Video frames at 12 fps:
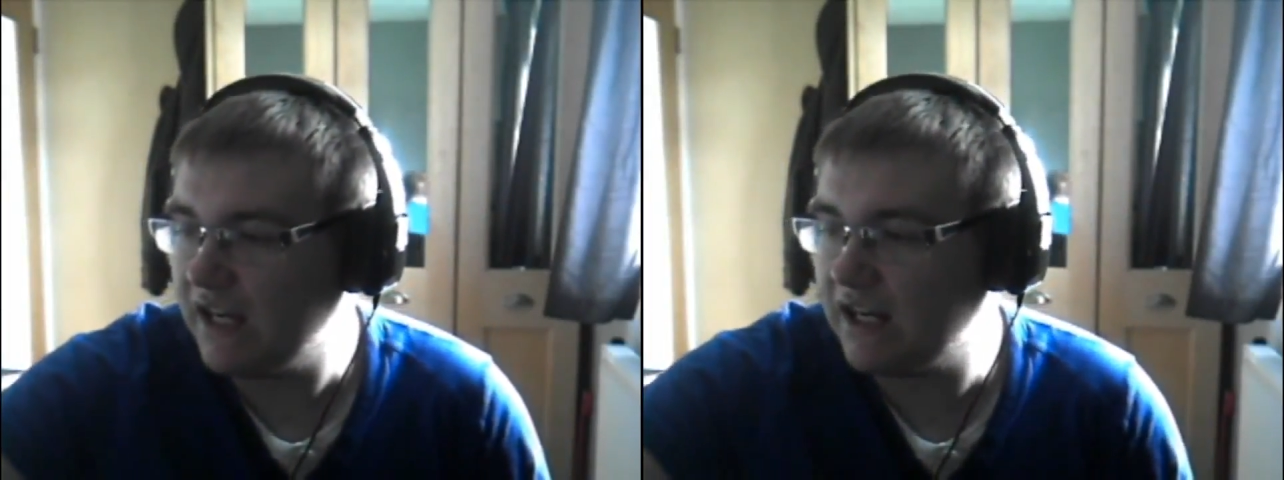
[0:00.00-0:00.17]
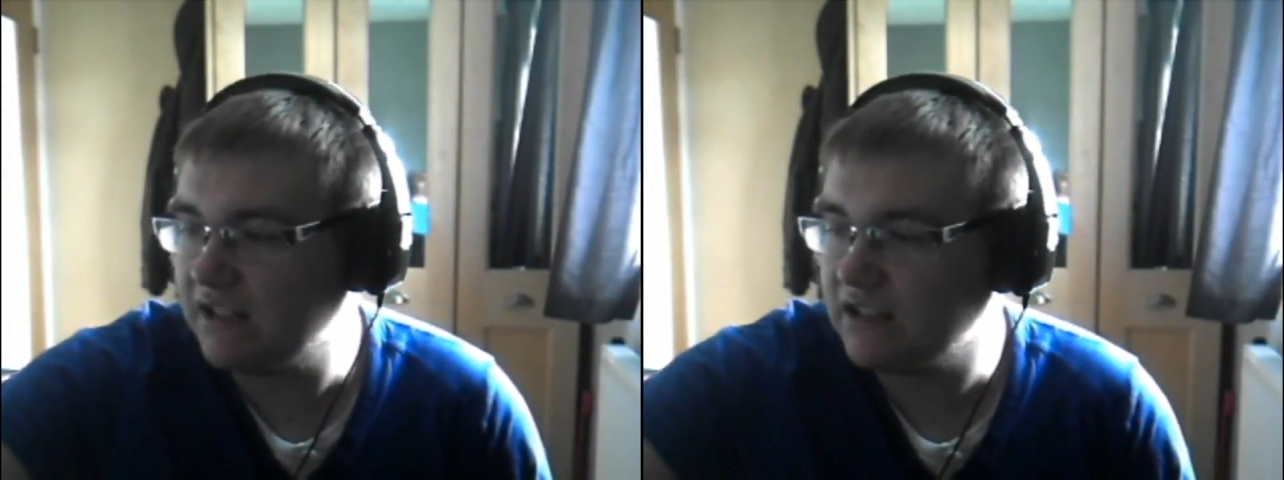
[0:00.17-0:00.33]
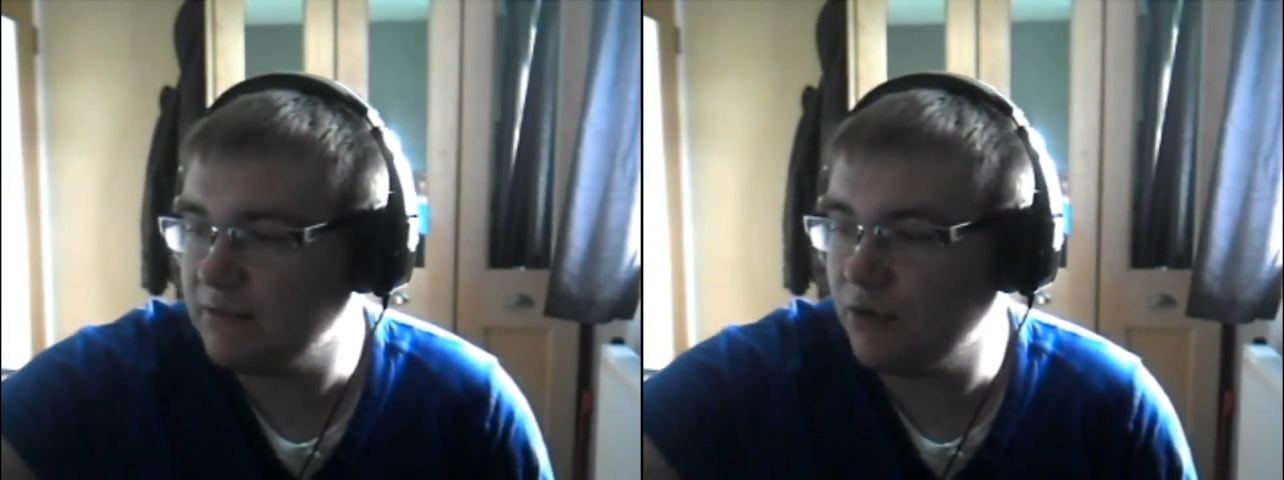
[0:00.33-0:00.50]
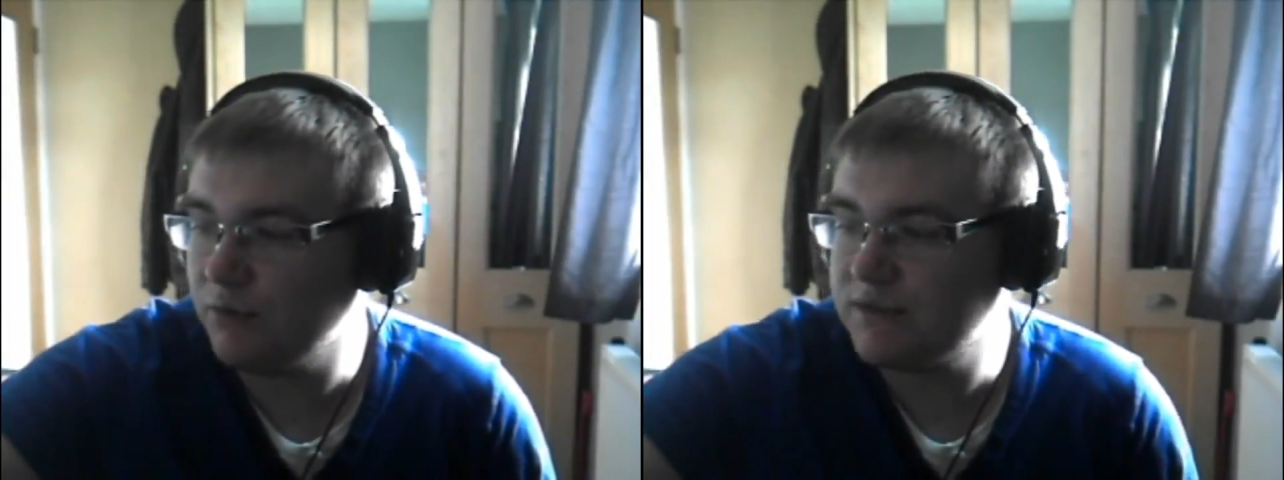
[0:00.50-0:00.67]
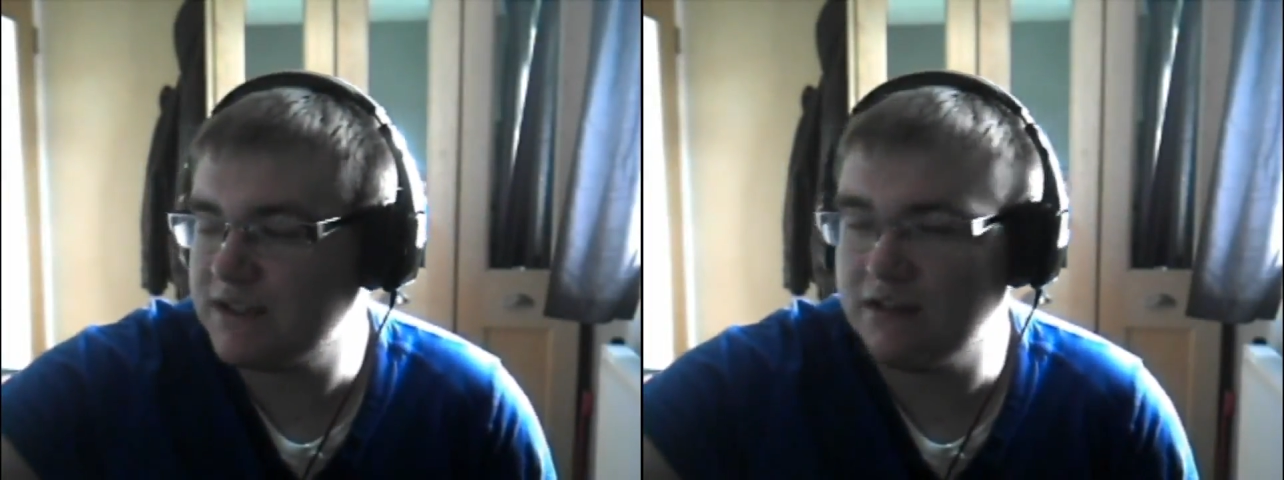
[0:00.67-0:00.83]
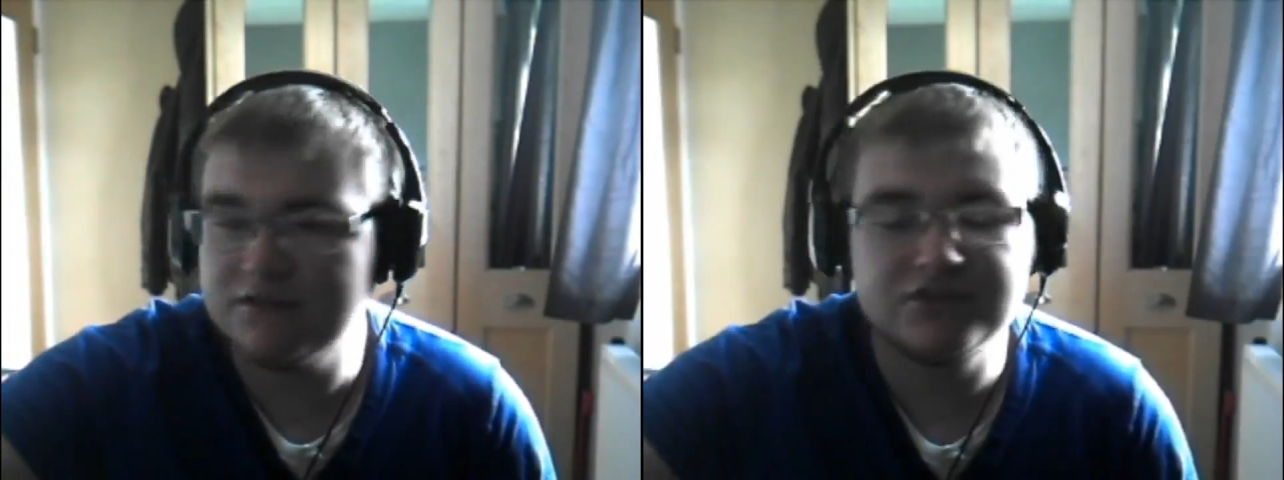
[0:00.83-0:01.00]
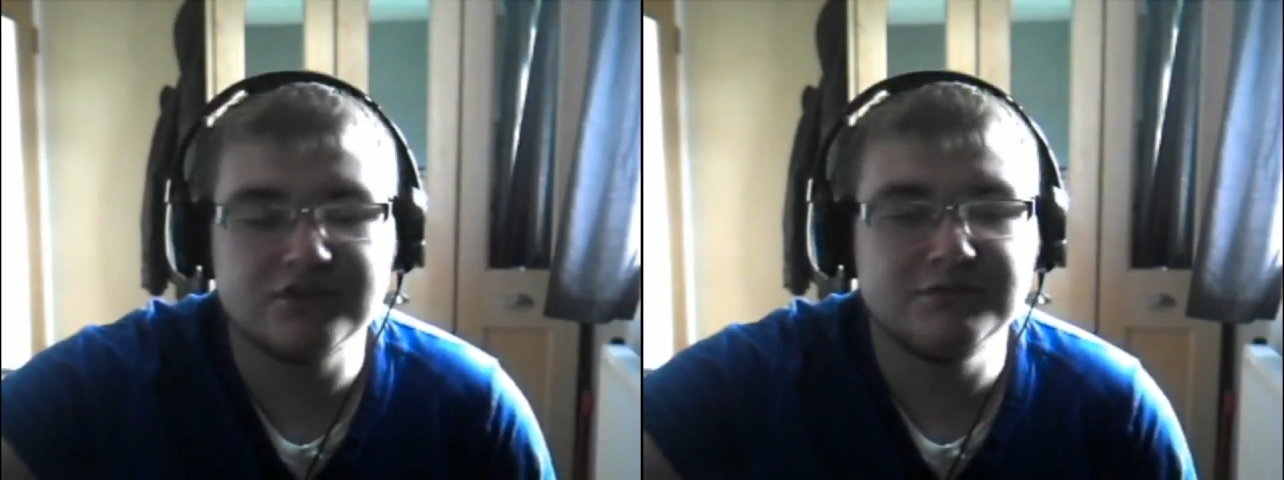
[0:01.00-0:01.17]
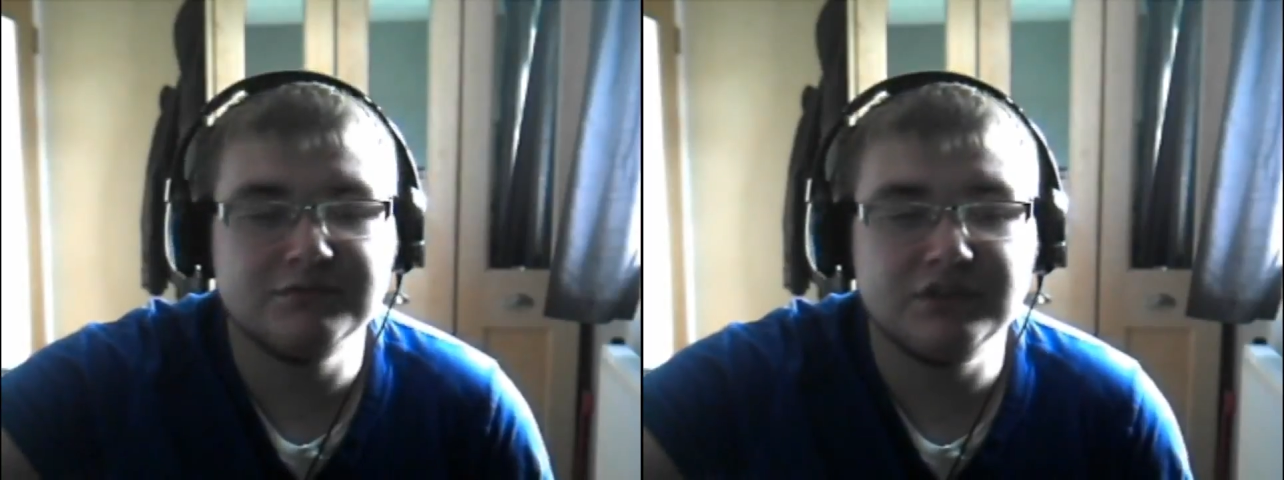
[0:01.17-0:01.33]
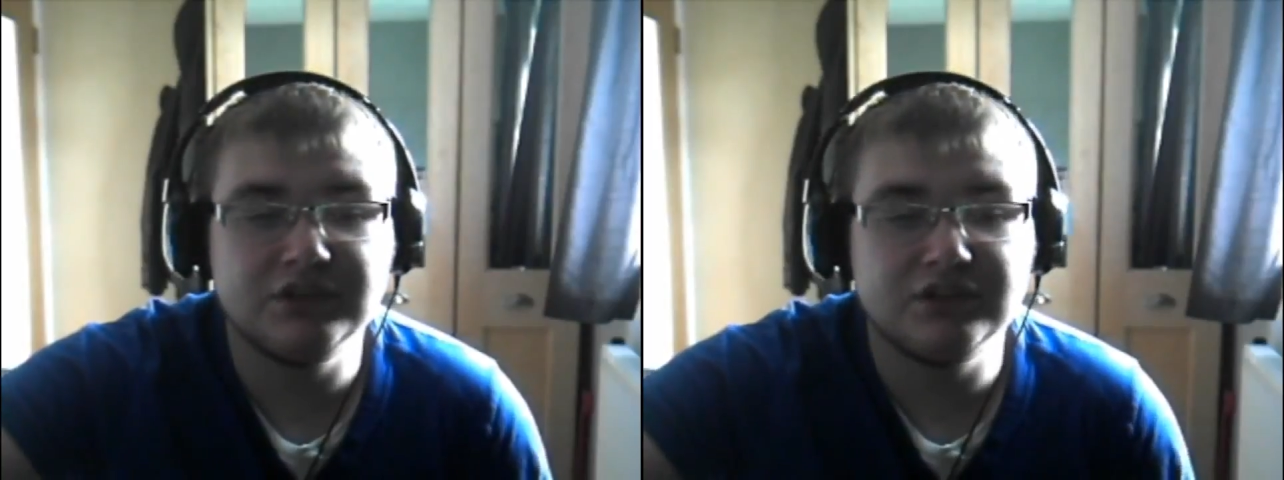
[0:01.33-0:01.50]
And I bought myself
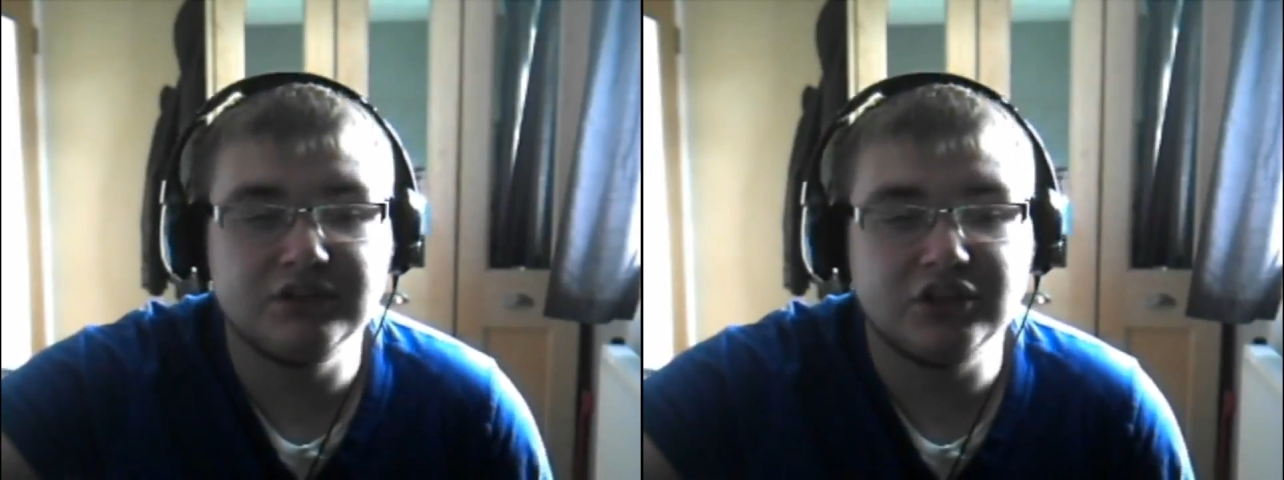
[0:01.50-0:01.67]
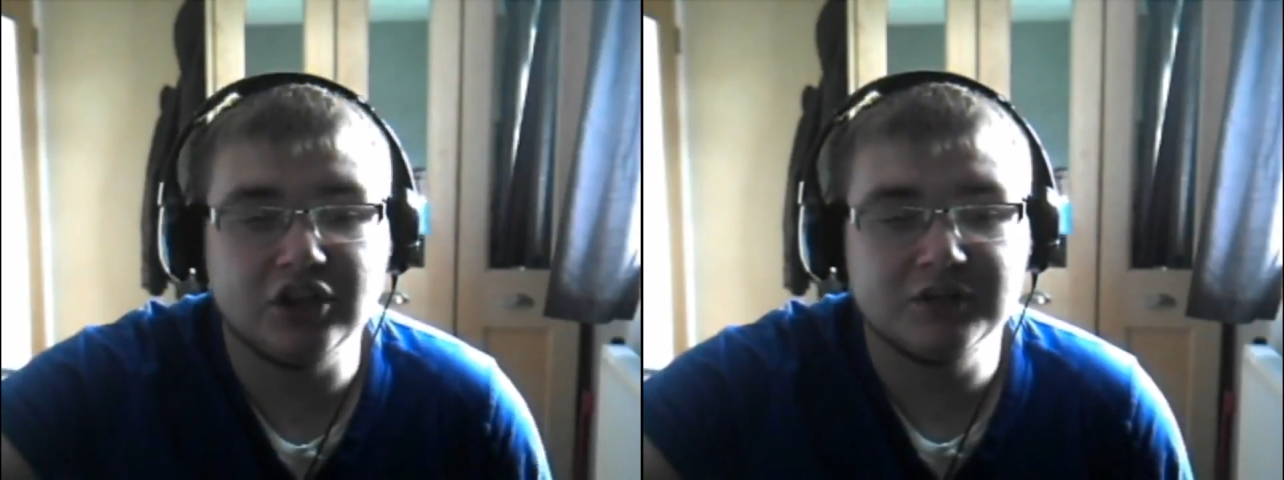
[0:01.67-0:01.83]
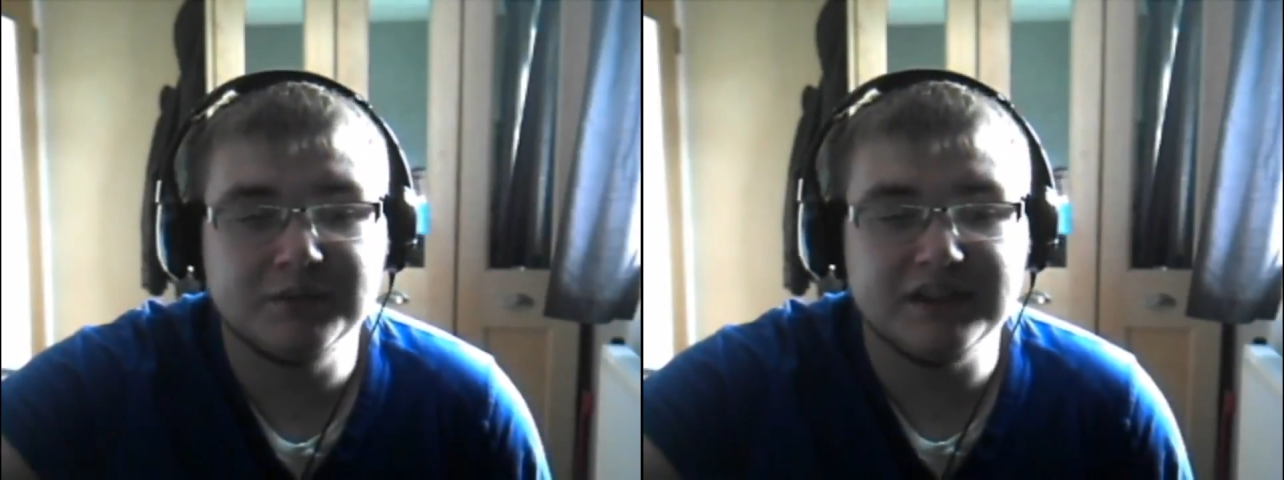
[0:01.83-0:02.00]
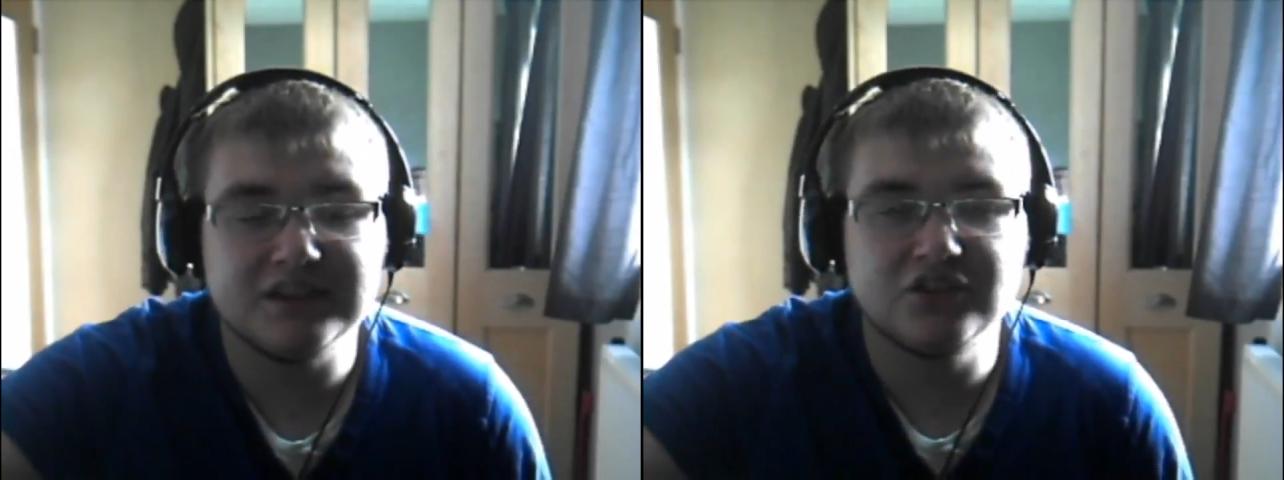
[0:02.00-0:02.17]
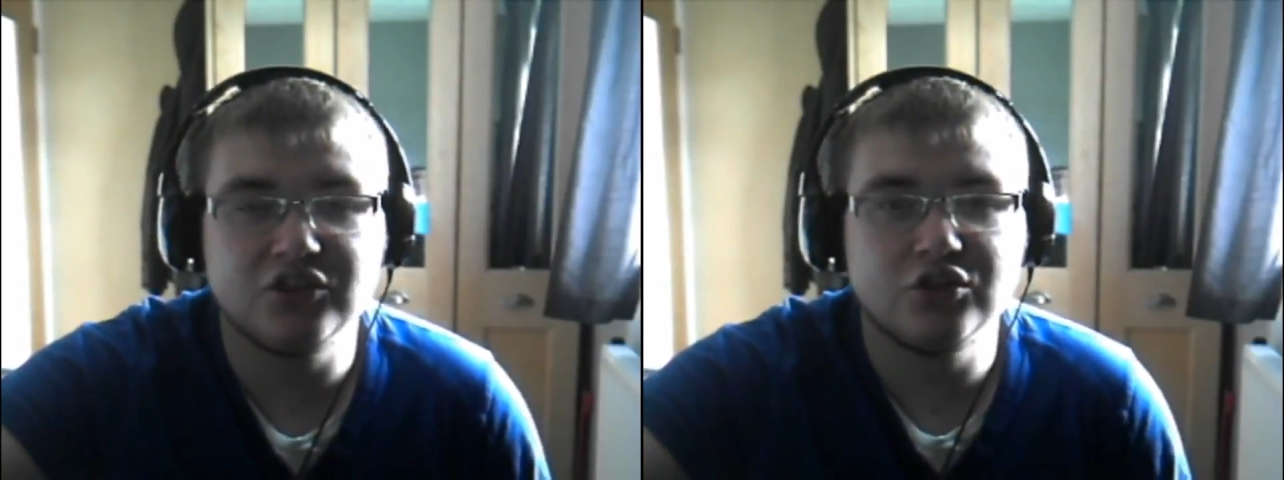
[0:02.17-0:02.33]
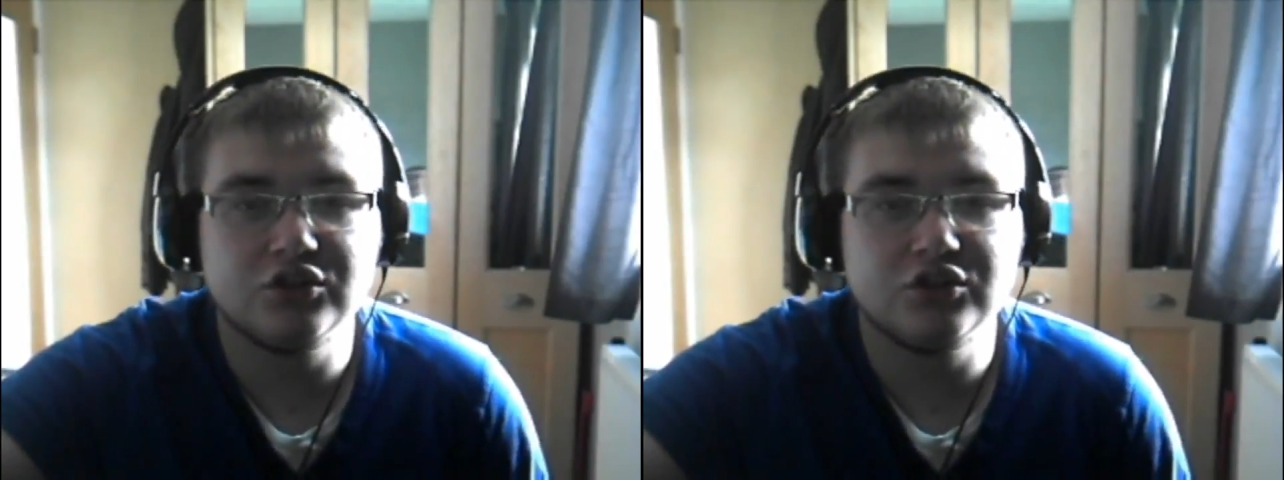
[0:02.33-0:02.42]
some doner meat,